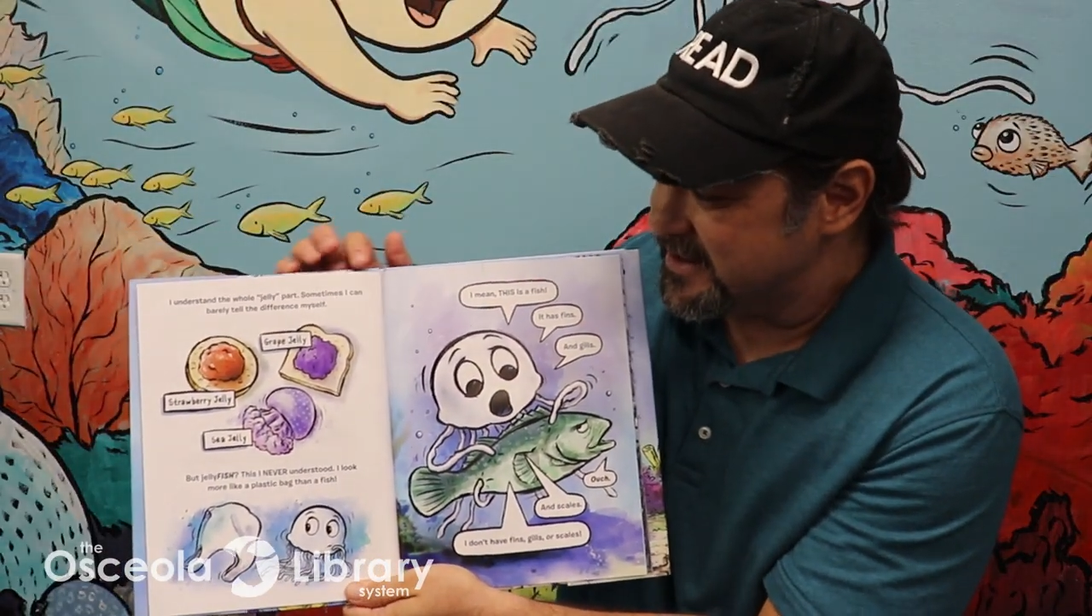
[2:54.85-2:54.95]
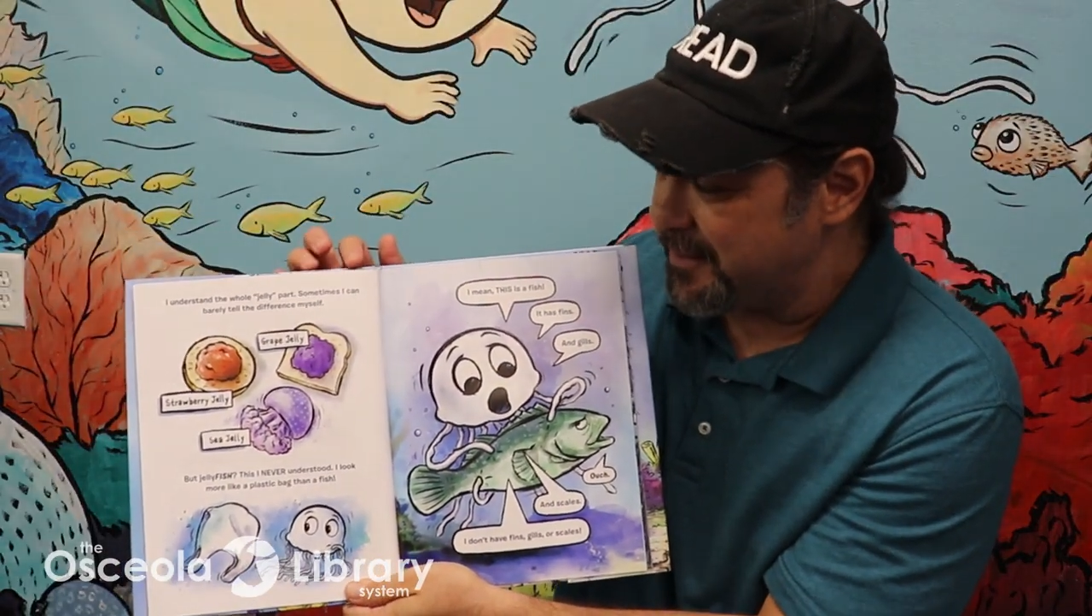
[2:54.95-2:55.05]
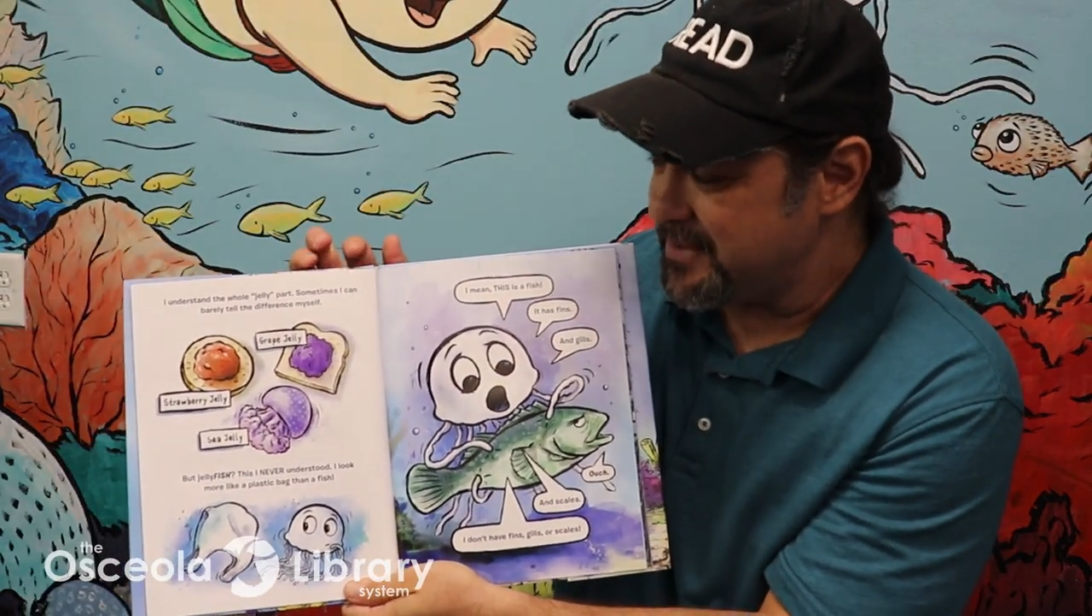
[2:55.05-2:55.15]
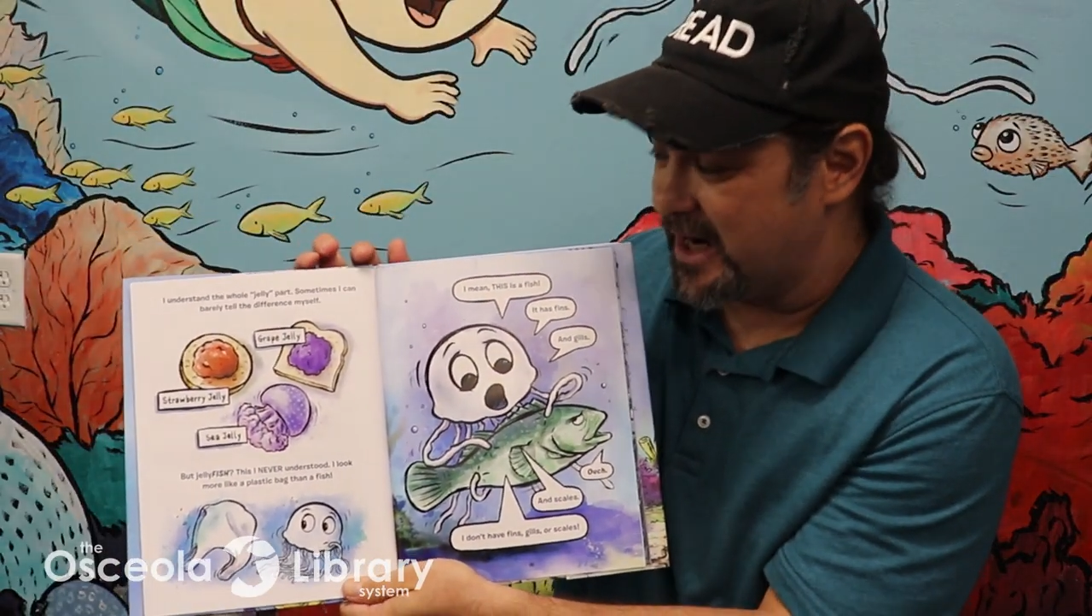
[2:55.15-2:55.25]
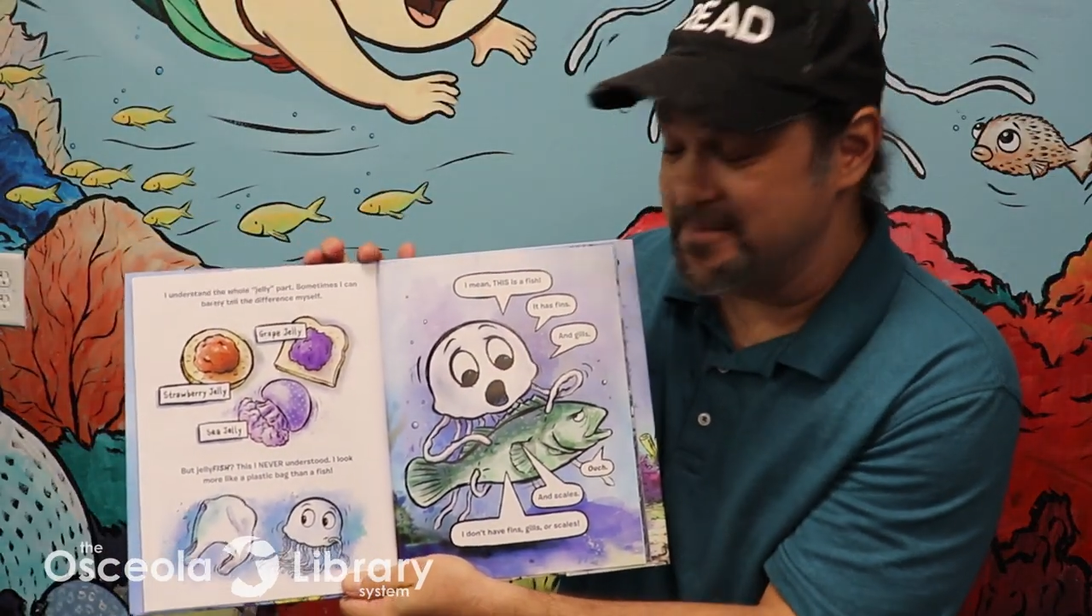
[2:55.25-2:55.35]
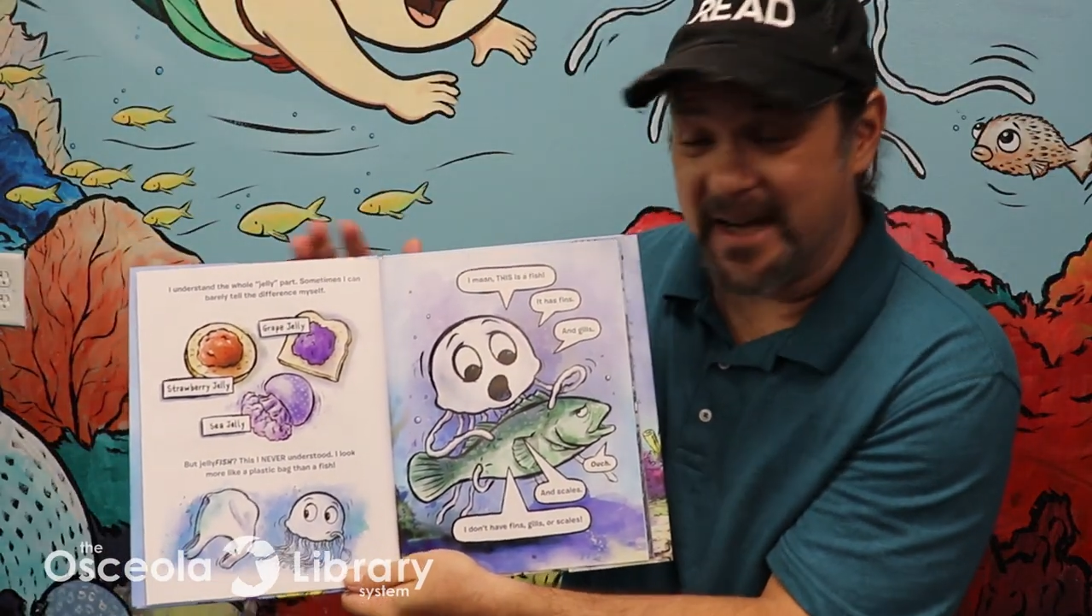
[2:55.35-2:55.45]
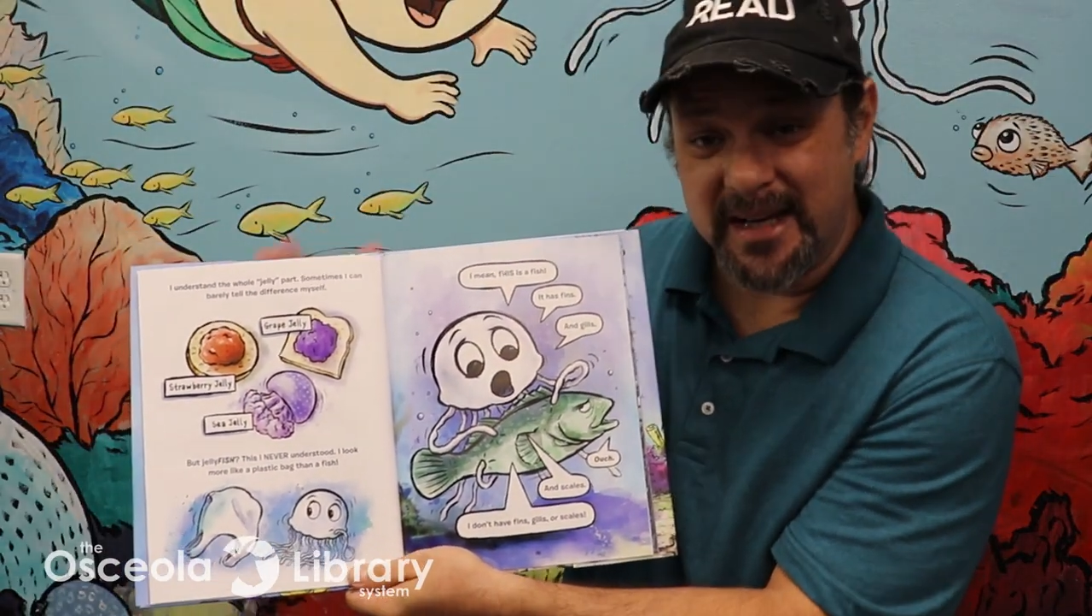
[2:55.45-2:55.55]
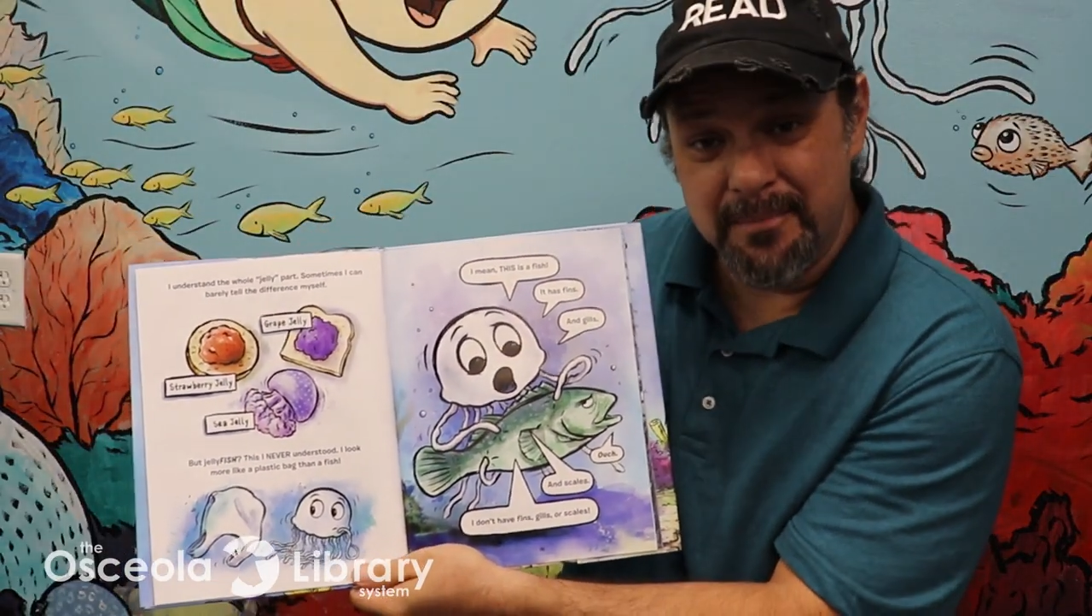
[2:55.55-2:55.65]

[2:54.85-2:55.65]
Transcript: Sometimes I